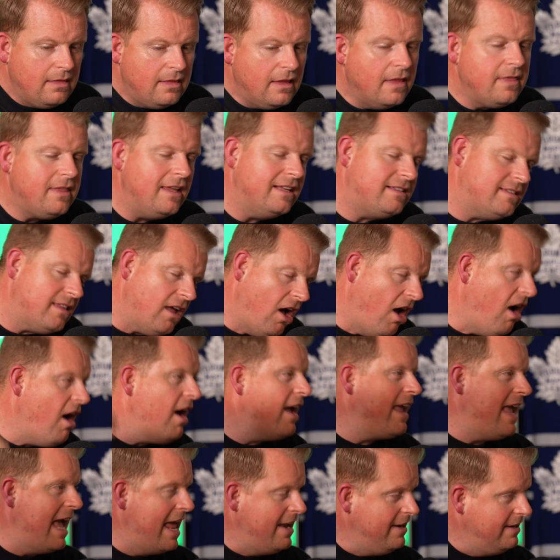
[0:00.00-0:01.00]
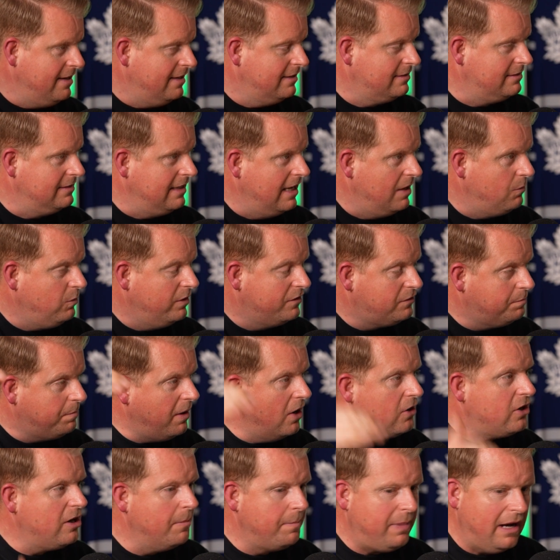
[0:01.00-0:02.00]
it's the high end, isn't it? We
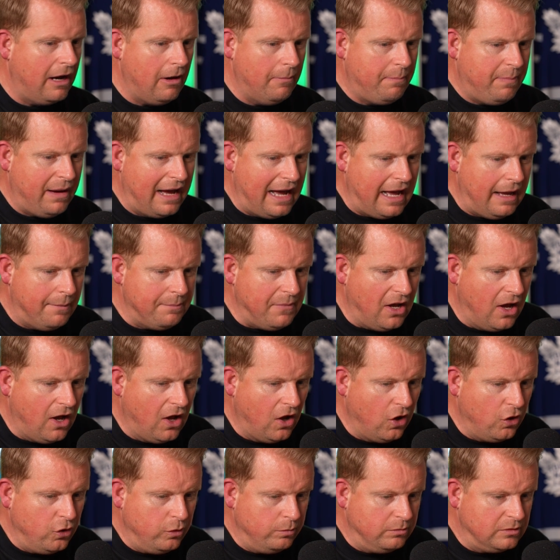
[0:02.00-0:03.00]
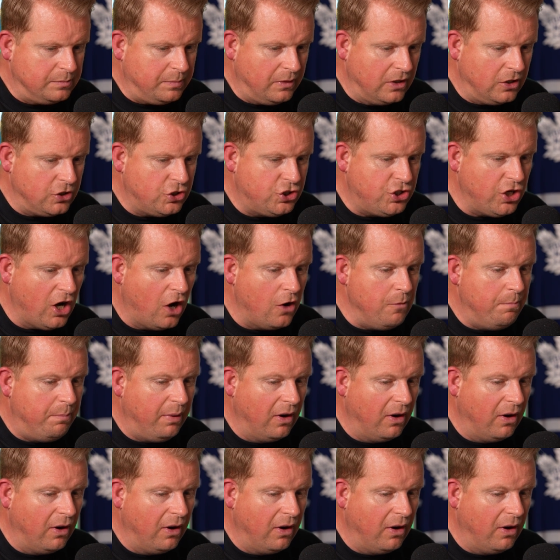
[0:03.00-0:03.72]
spoke about Pat Mahomes, but Joe